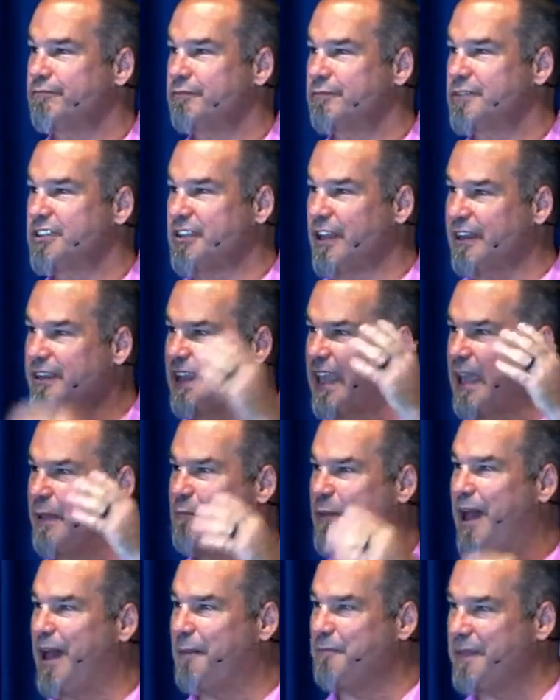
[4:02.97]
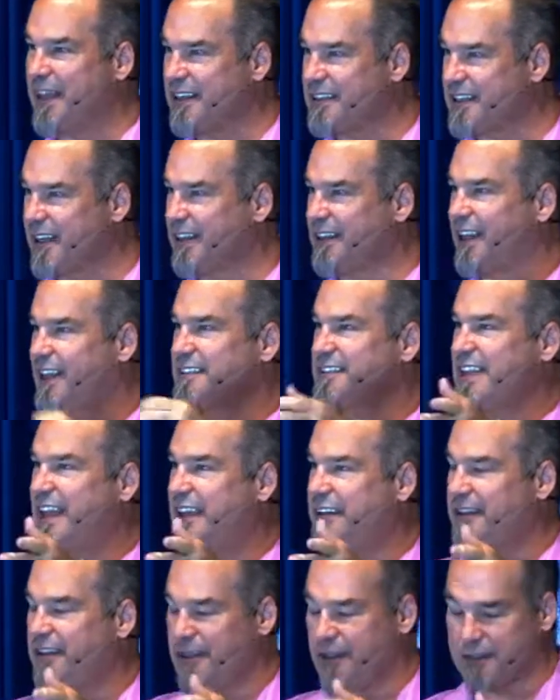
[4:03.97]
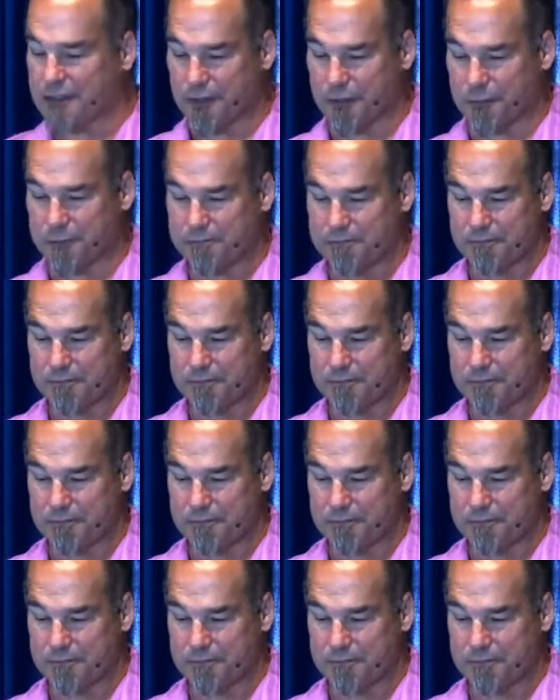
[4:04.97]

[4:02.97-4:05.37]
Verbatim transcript: Sun came up, they said, "Let's head to the tomb."